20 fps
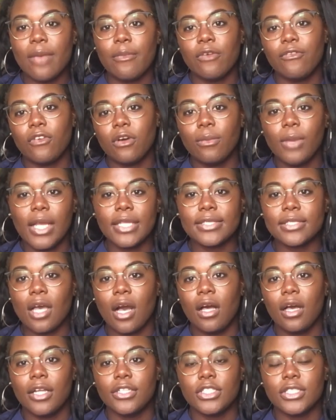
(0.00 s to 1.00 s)
I'm a Fulbright
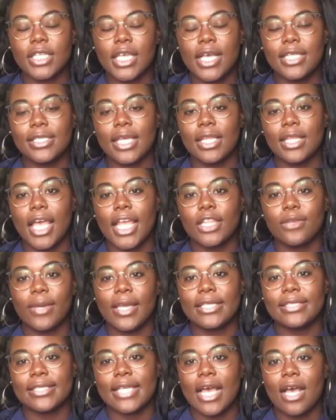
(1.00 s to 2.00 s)
scholar just because I like the
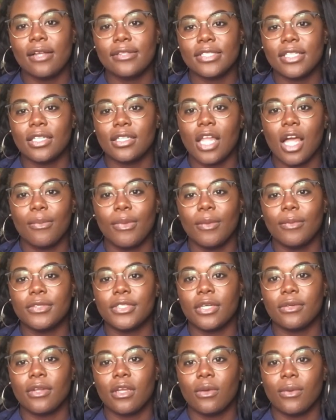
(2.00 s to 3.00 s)
way it sounds and a lot of people
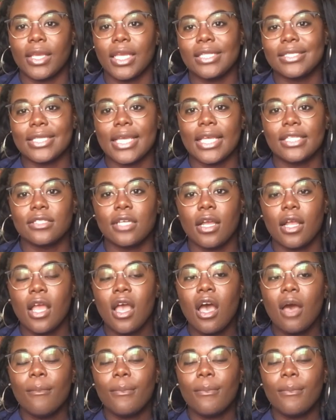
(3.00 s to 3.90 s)
don't know what ETAs are,